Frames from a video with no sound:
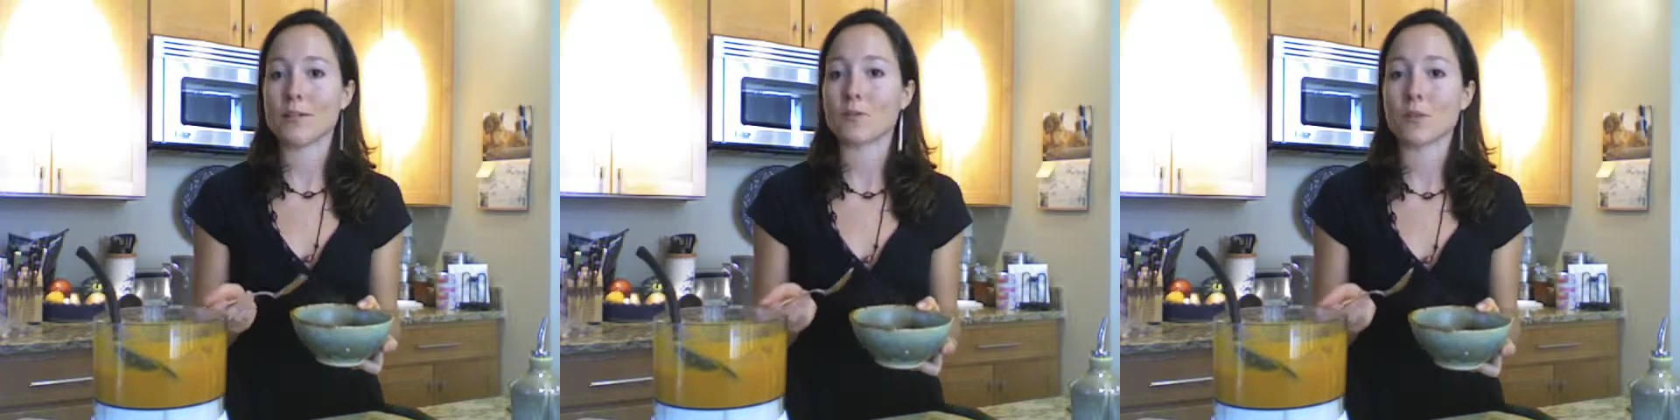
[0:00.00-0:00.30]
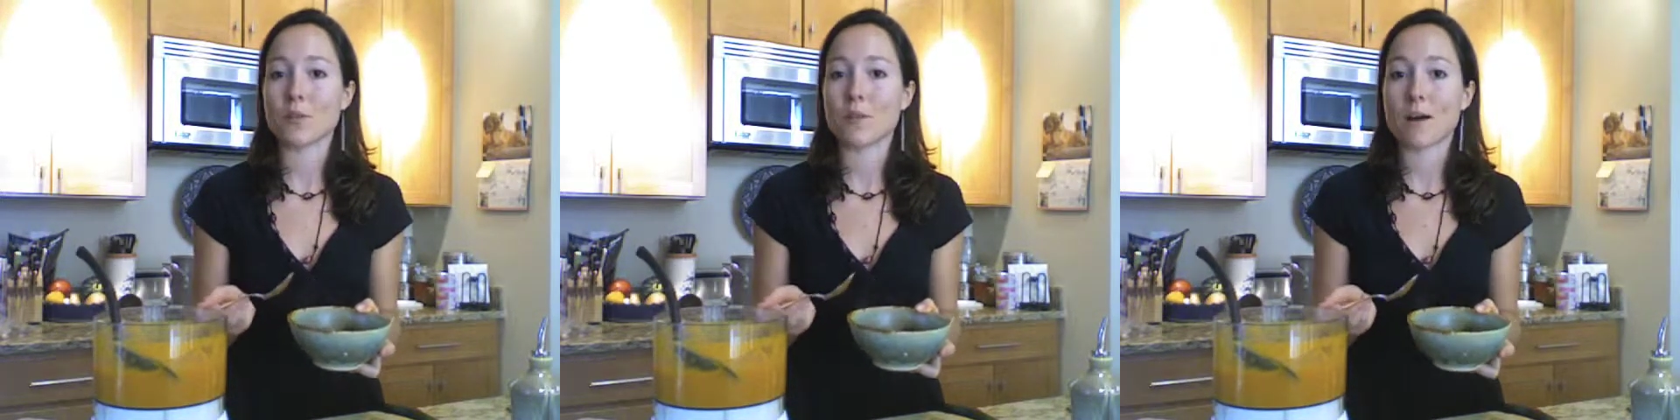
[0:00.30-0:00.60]
There's
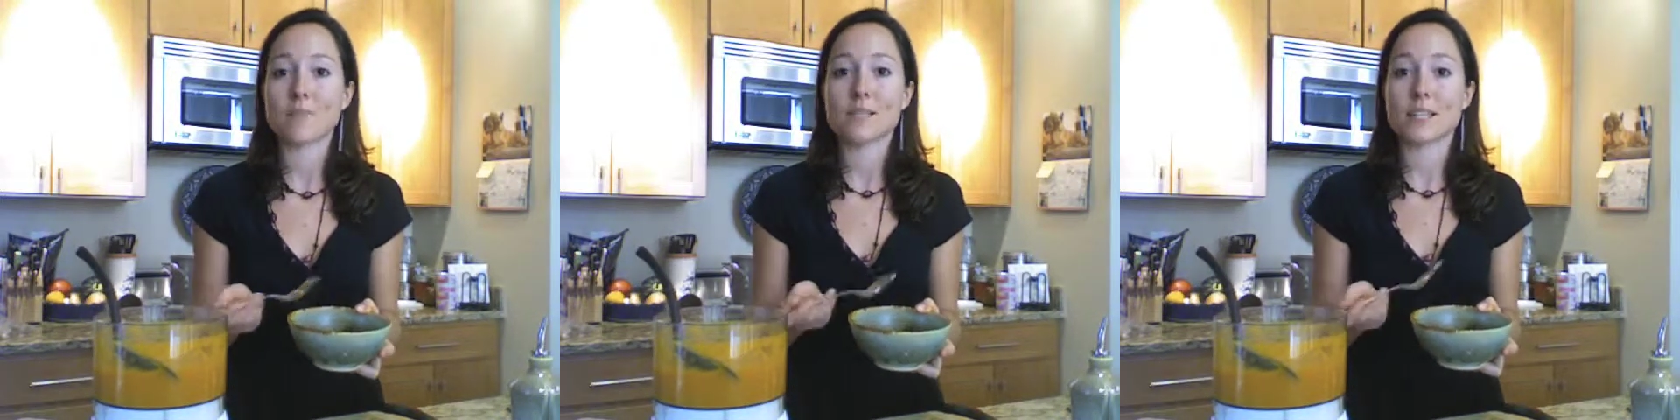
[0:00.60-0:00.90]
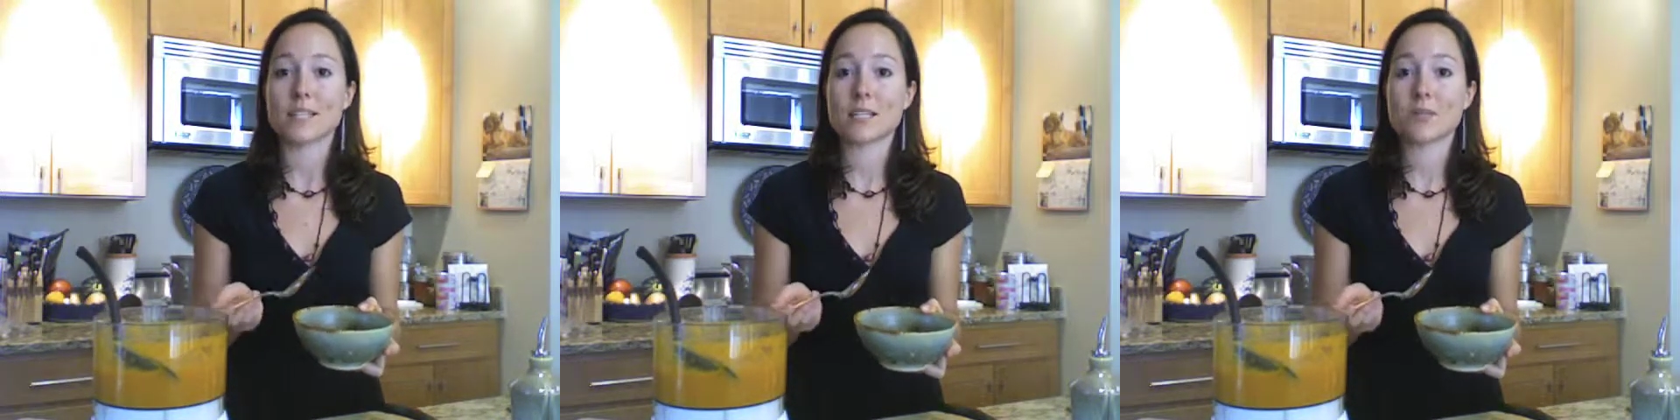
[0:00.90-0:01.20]
only about
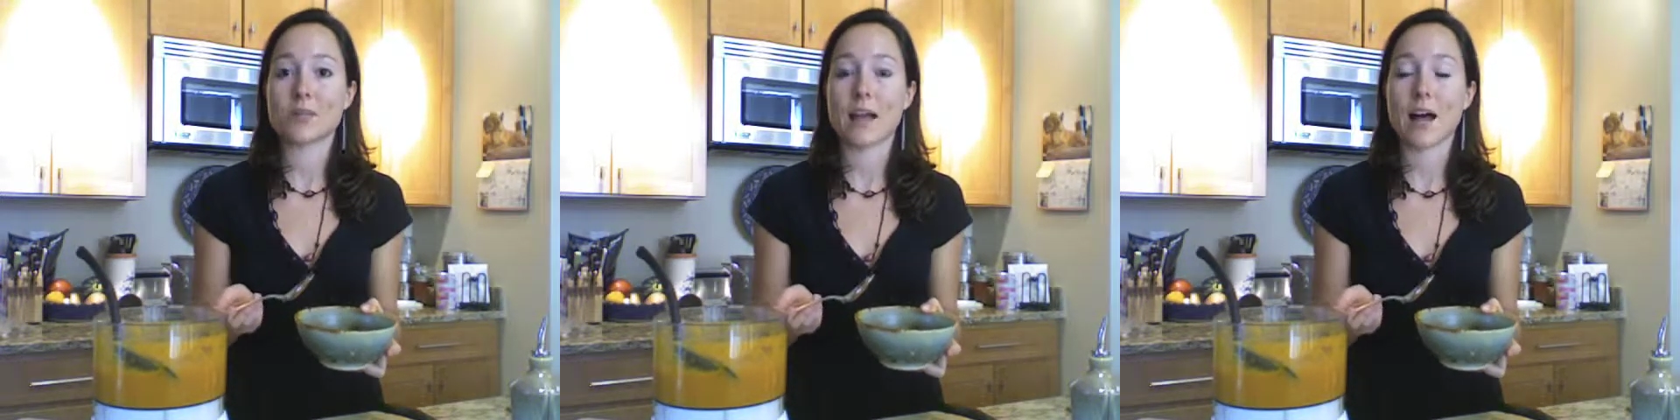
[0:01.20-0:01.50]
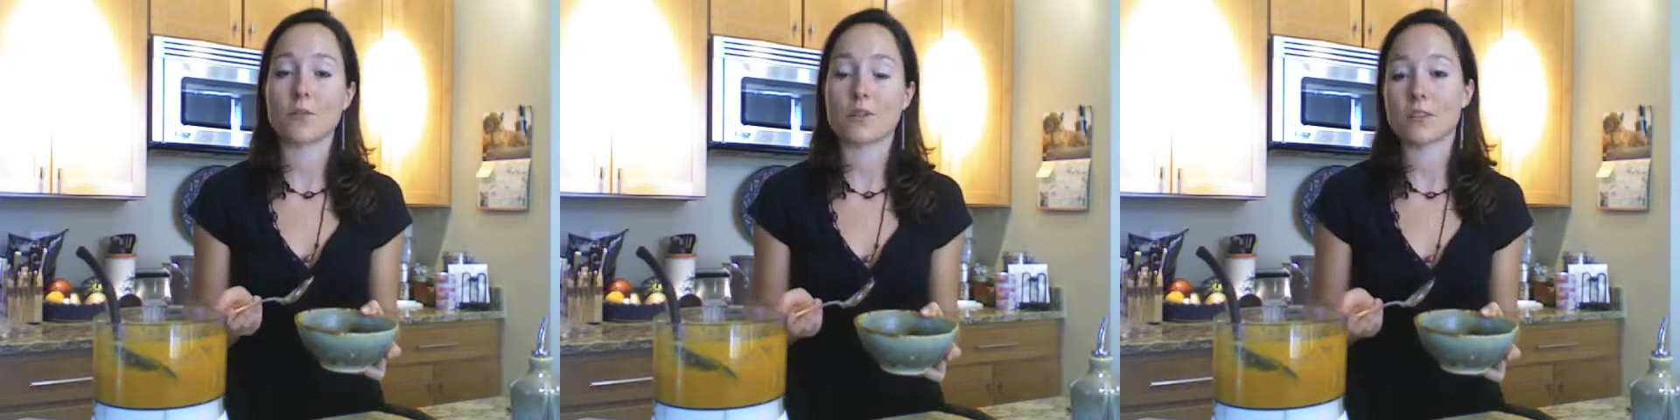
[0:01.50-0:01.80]
63
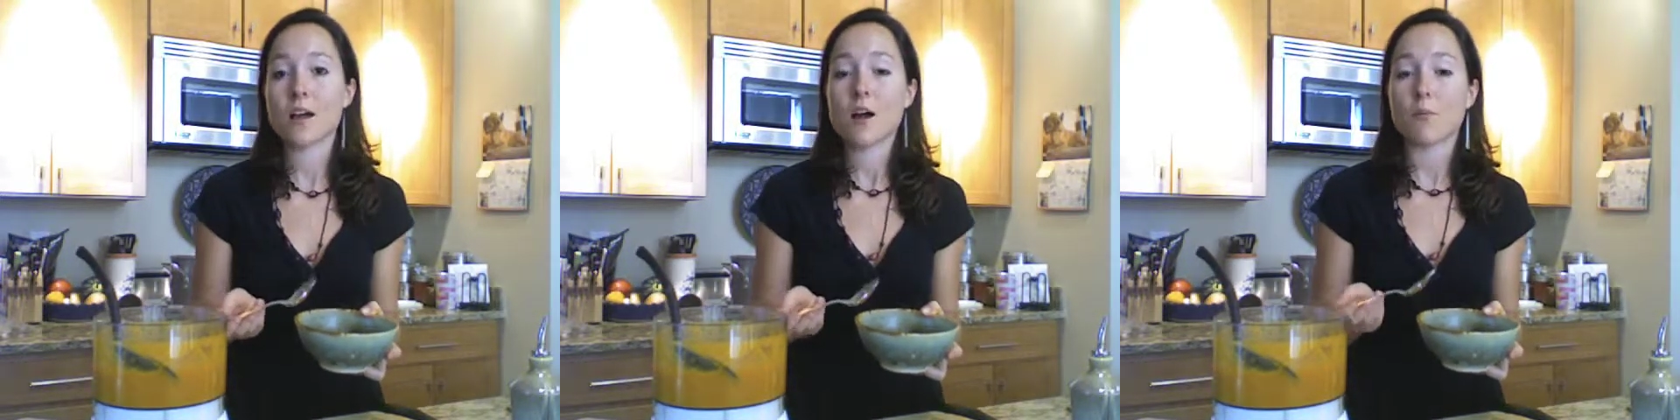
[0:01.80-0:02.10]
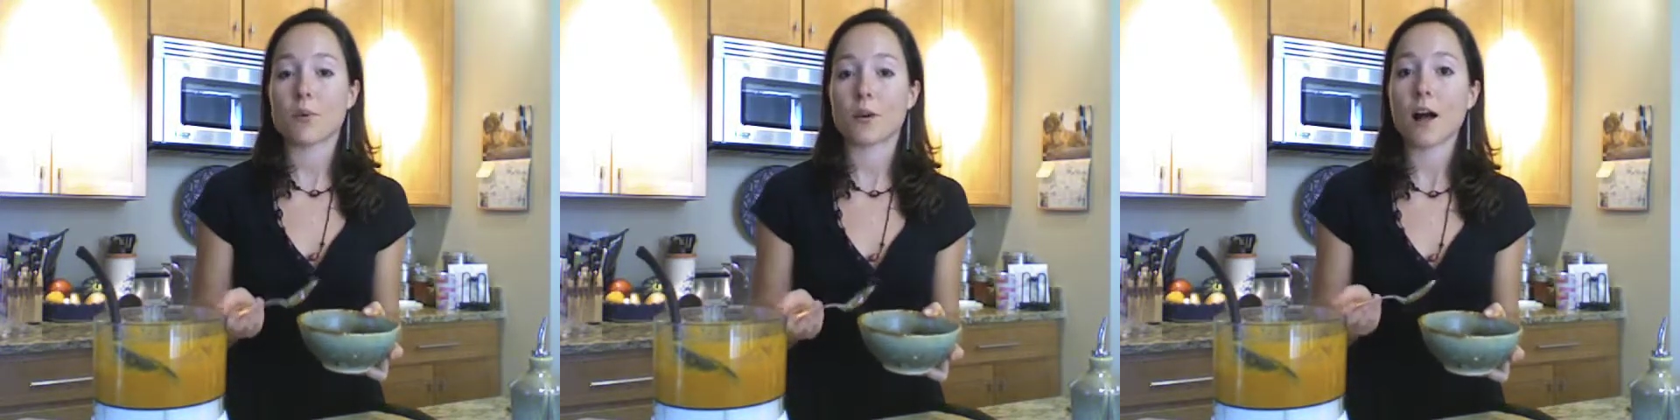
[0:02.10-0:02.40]
calories
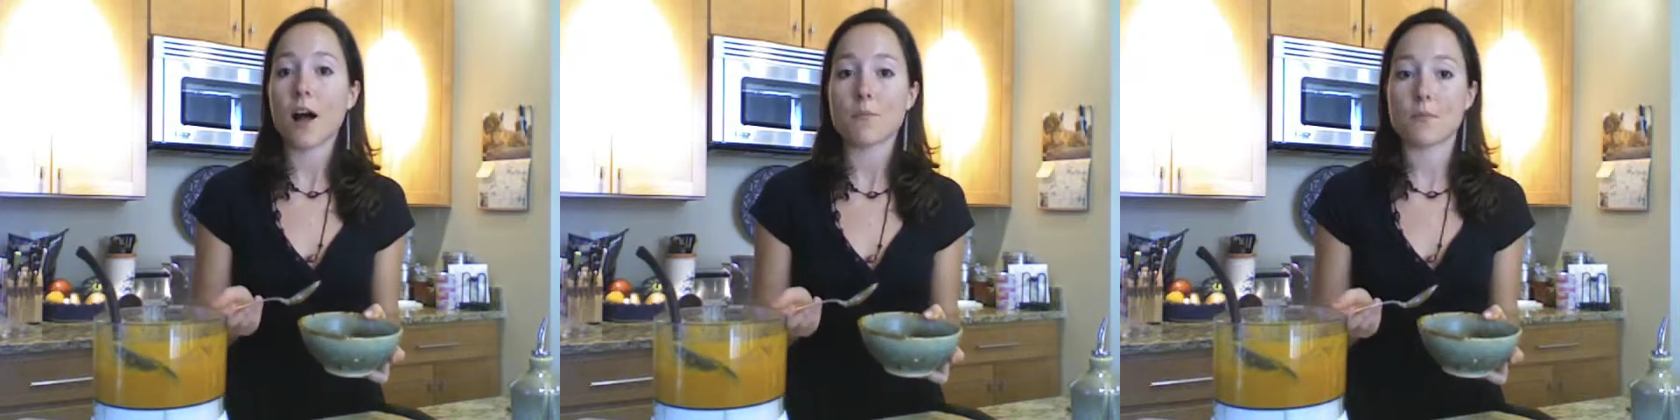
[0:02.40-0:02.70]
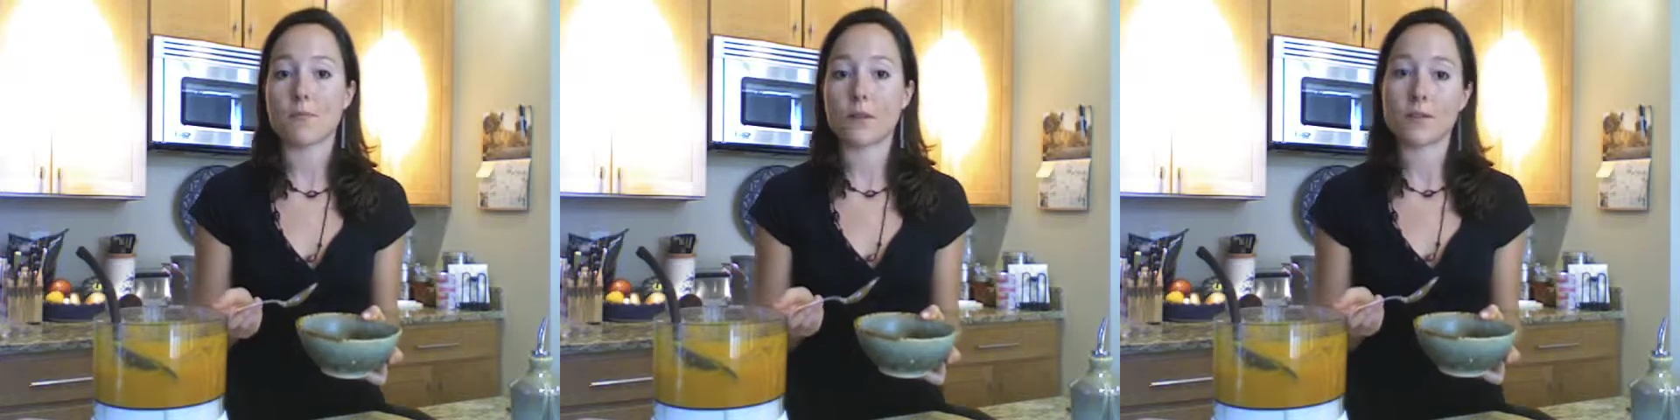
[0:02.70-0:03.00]
per cup
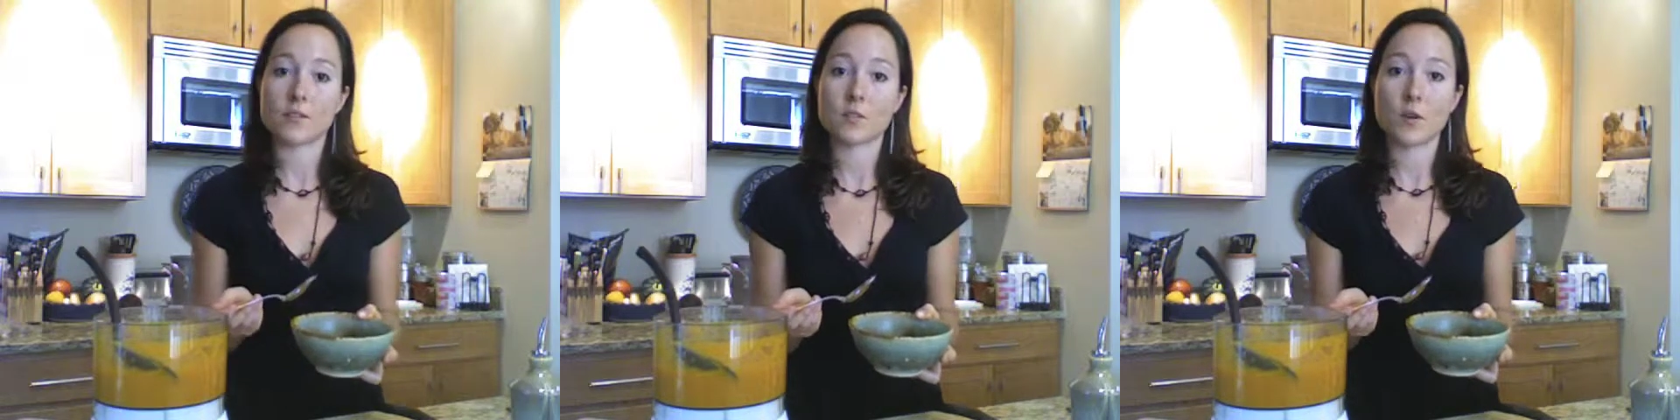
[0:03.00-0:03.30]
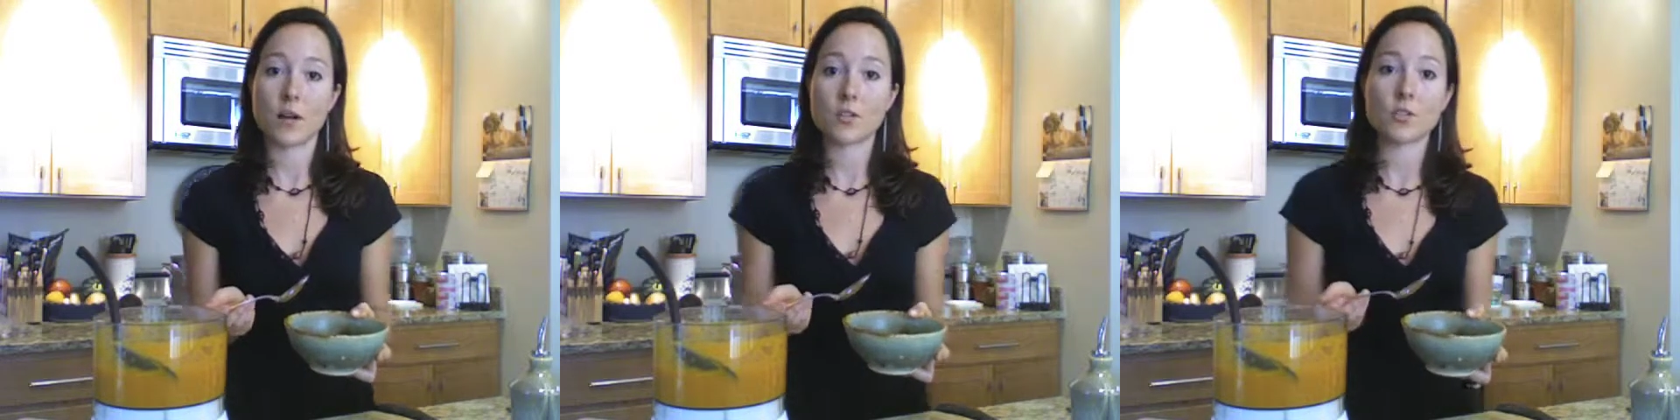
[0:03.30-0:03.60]
of butternut
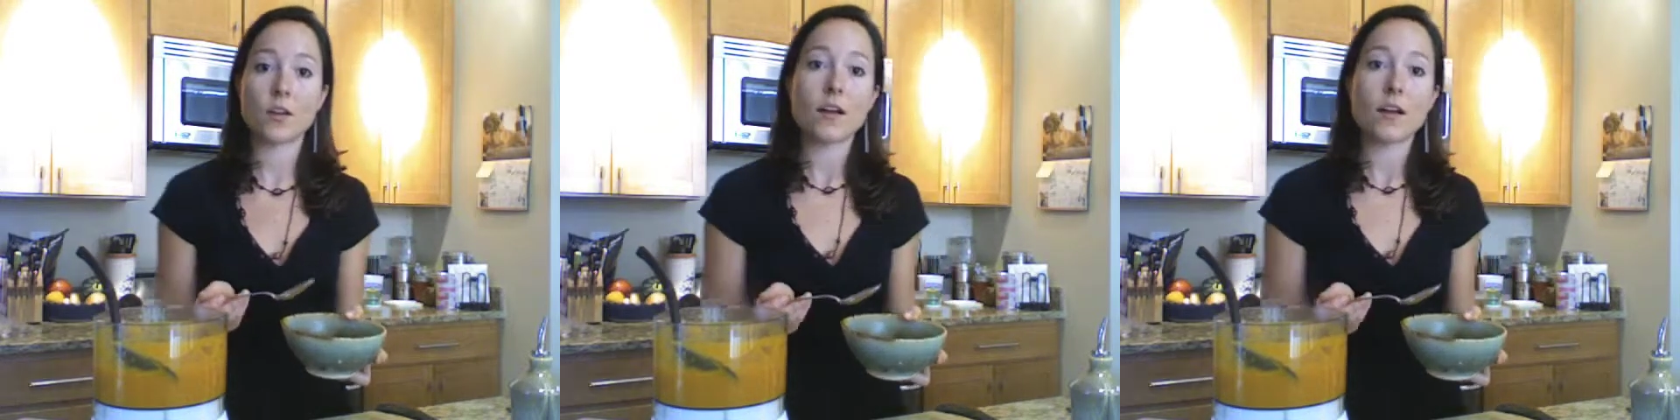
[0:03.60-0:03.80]
squash.